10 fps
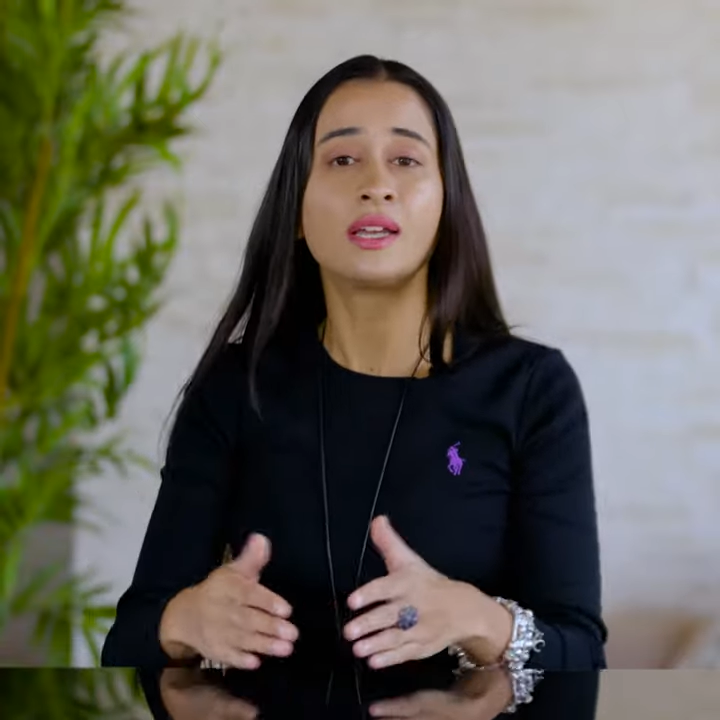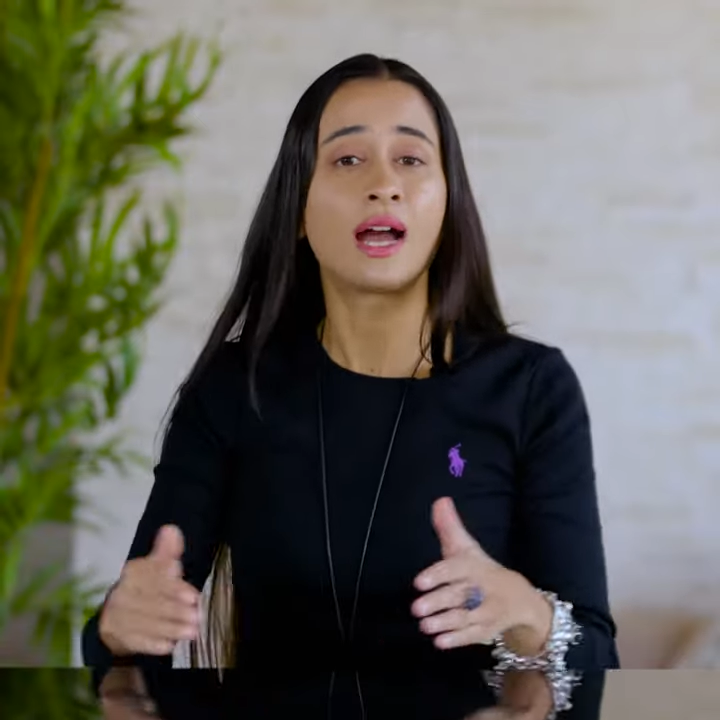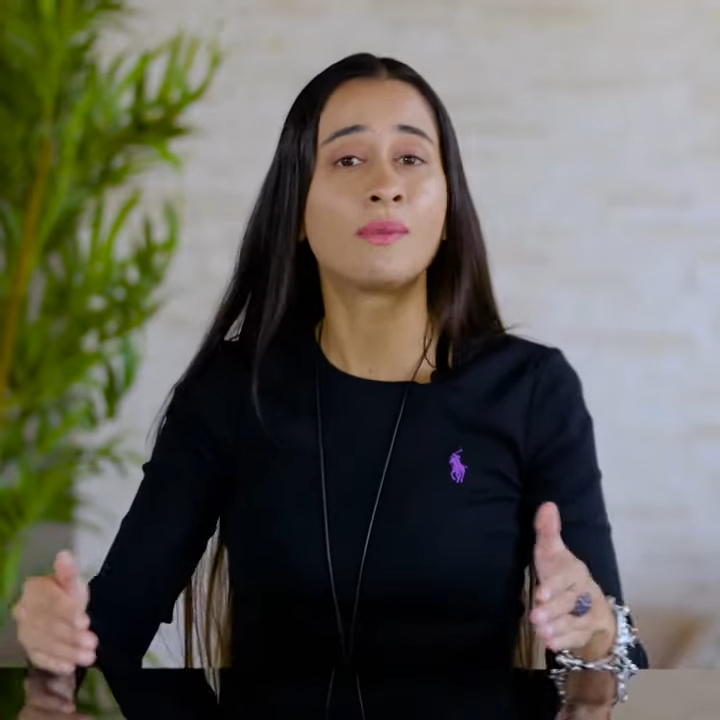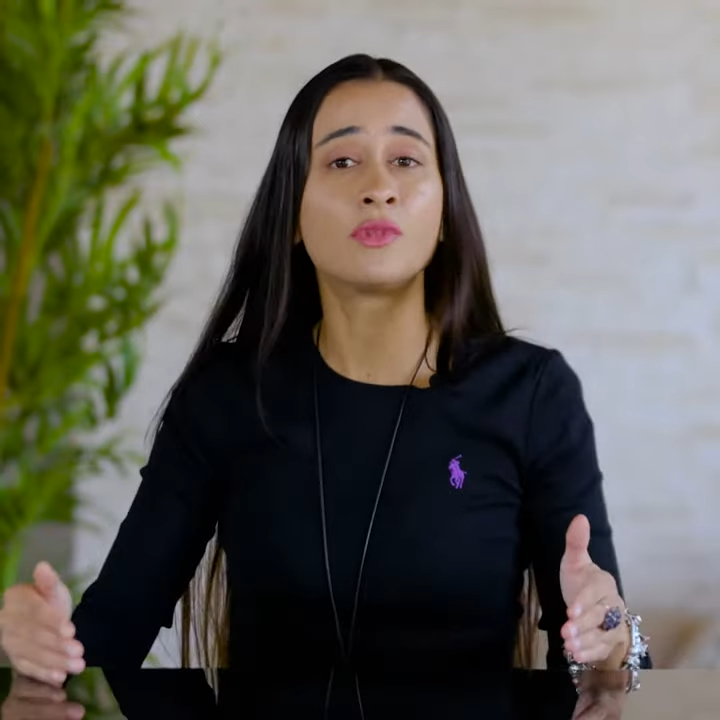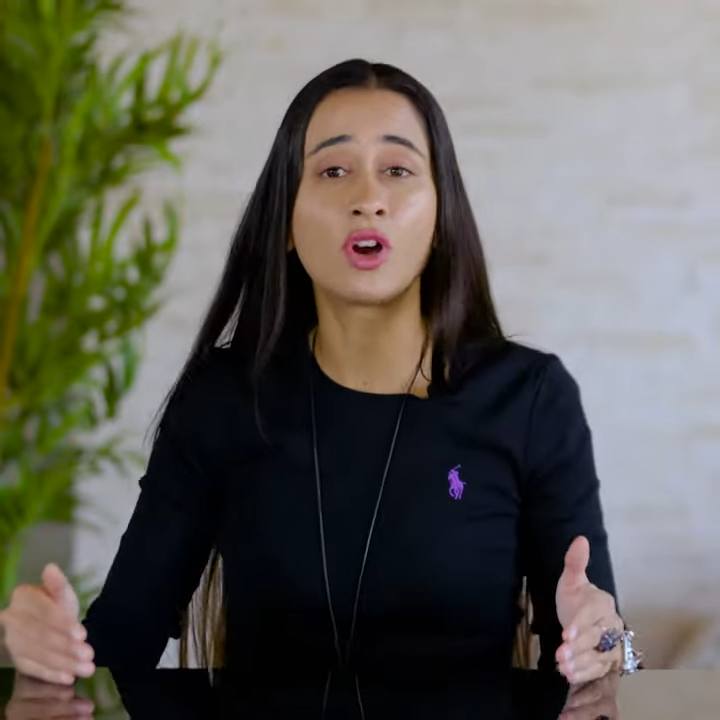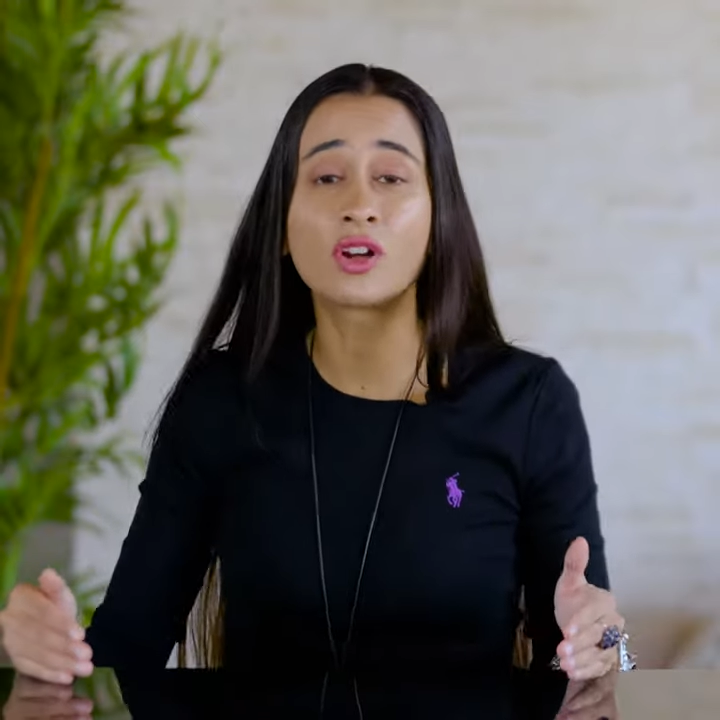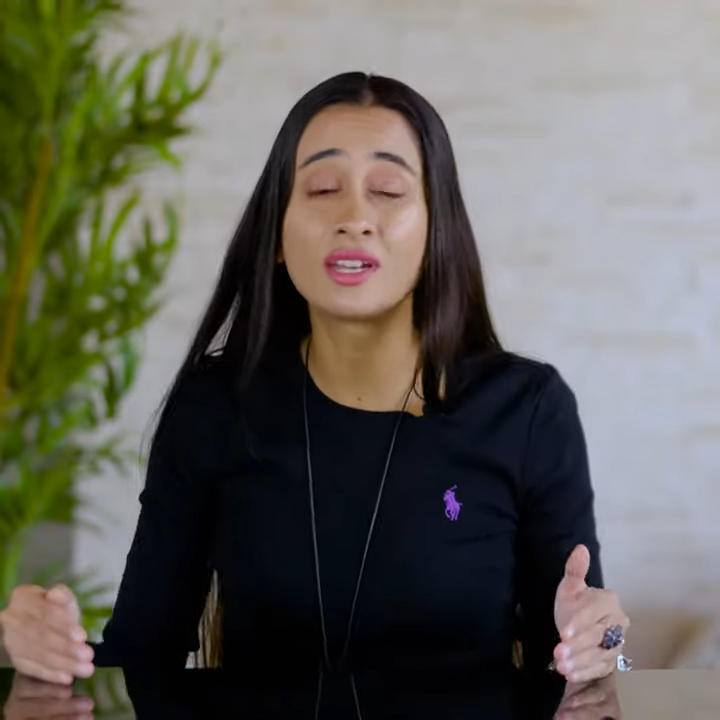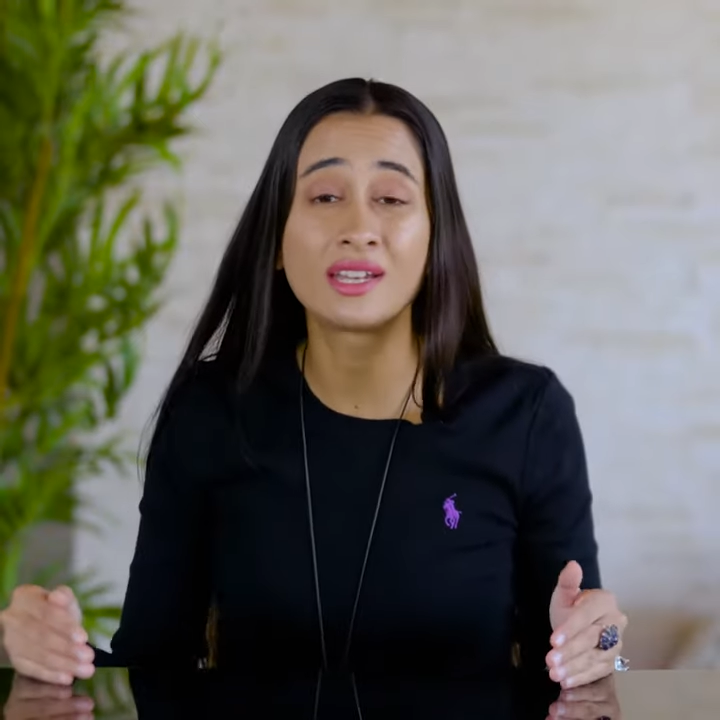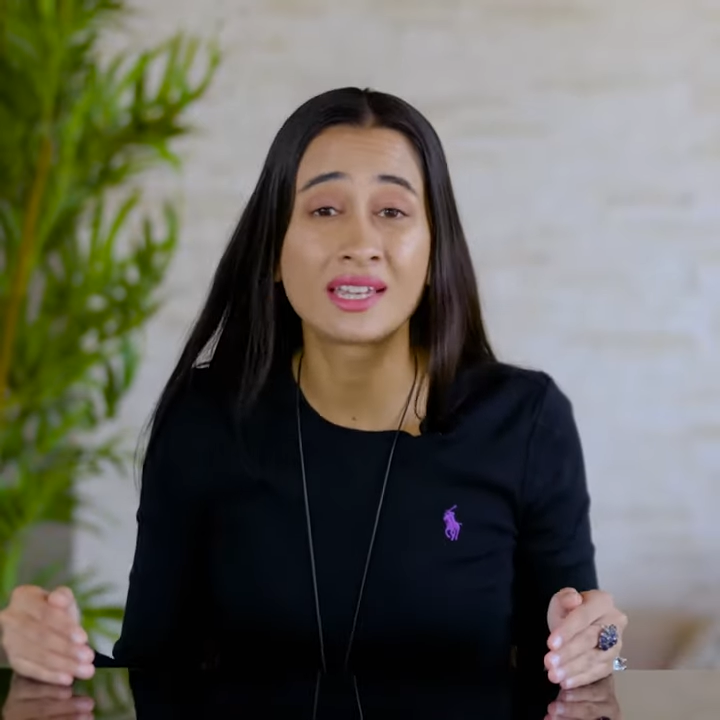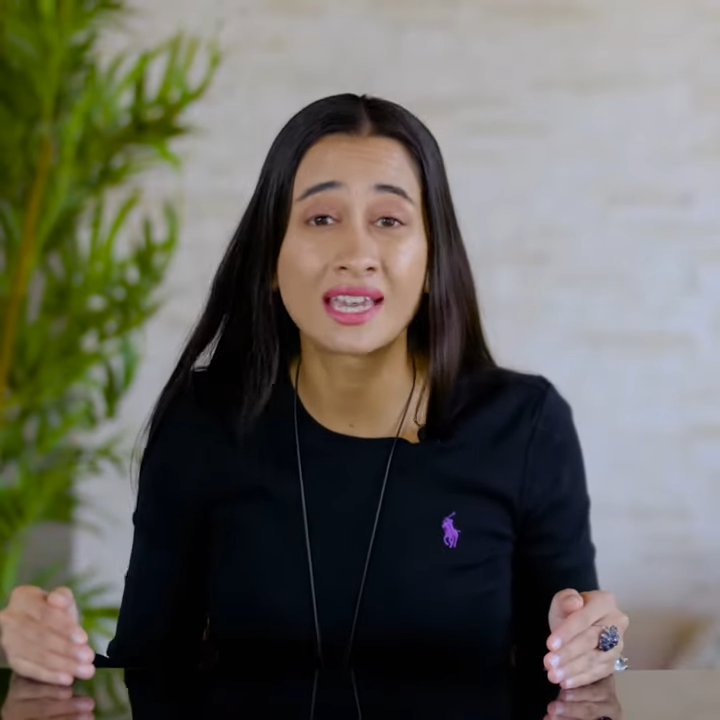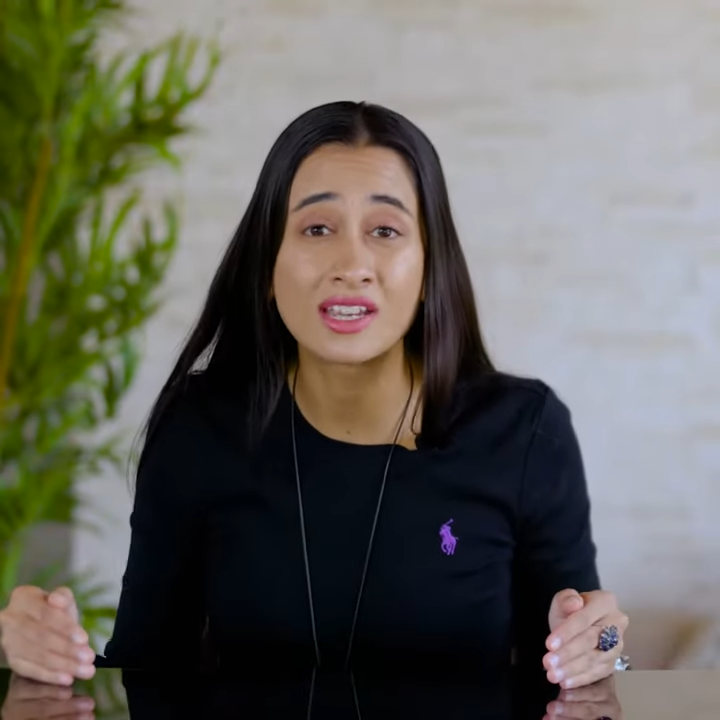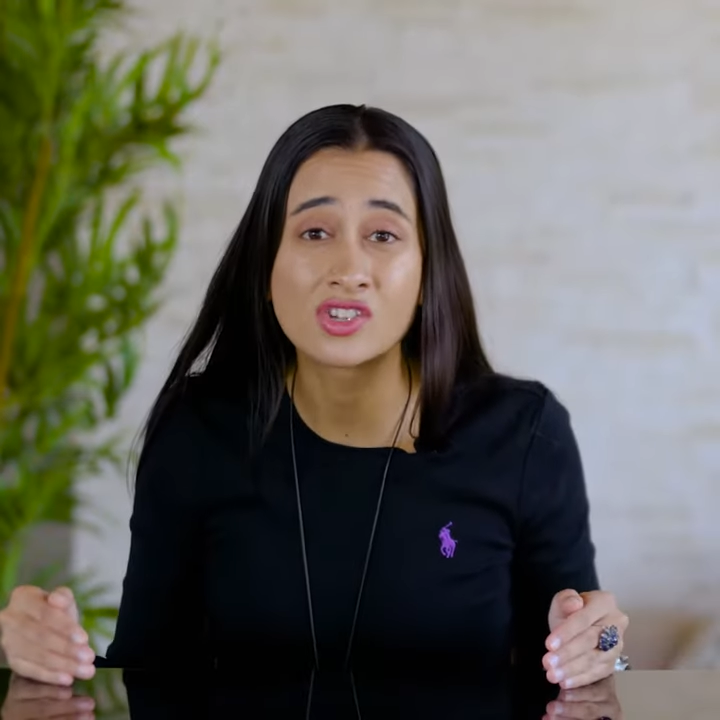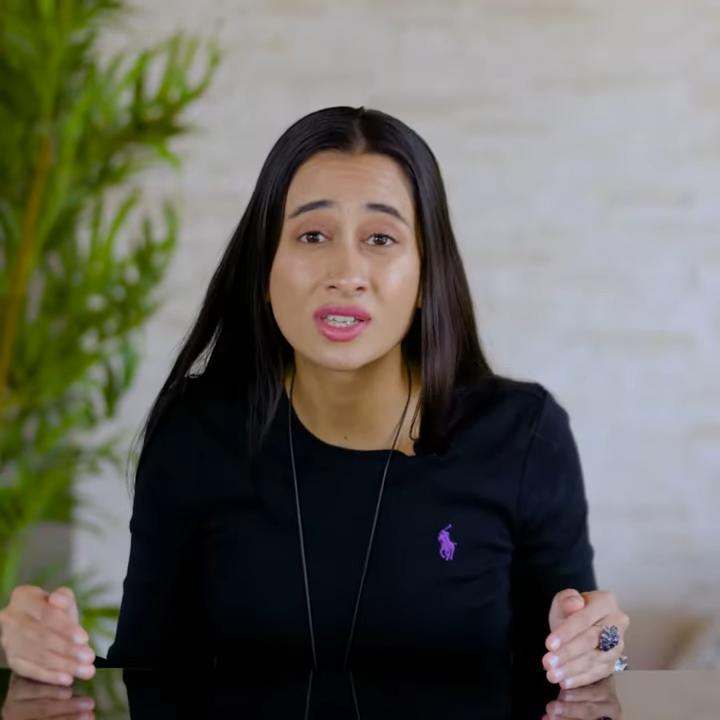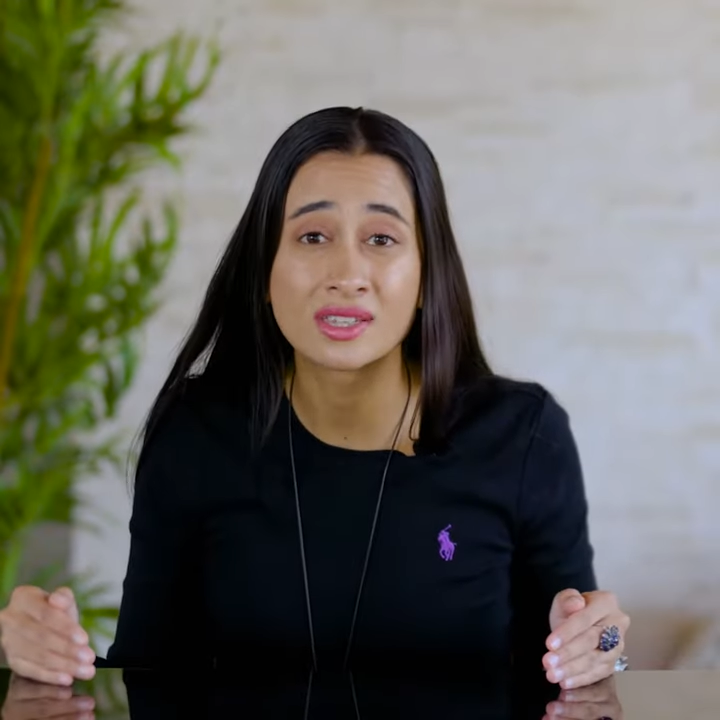I'm not going to engage in